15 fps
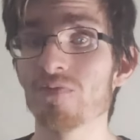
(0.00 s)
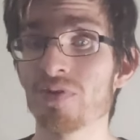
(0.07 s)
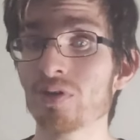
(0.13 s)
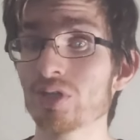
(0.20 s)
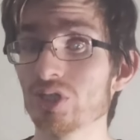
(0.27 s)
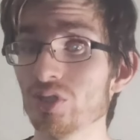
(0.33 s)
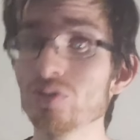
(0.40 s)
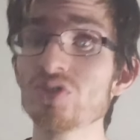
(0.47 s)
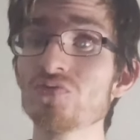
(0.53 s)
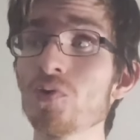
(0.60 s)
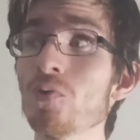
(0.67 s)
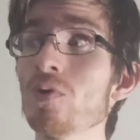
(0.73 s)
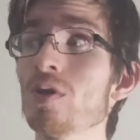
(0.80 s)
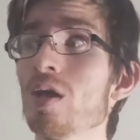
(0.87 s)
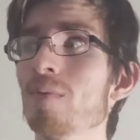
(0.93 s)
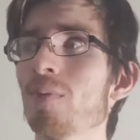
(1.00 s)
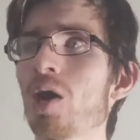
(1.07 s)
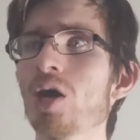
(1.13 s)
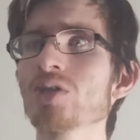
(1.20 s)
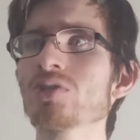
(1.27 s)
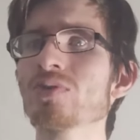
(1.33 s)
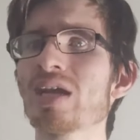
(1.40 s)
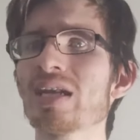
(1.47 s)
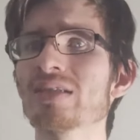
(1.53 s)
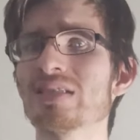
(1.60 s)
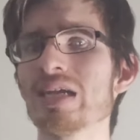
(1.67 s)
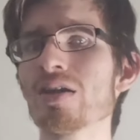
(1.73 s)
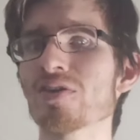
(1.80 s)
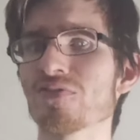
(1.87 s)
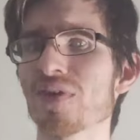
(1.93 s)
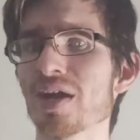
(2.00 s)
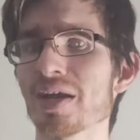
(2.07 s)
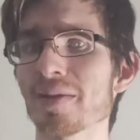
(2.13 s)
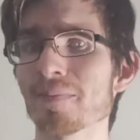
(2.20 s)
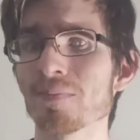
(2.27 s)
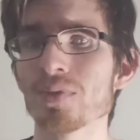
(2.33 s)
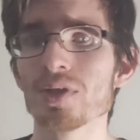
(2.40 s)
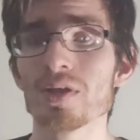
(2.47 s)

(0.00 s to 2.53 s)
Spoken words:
very useful, but also kind of terrifying.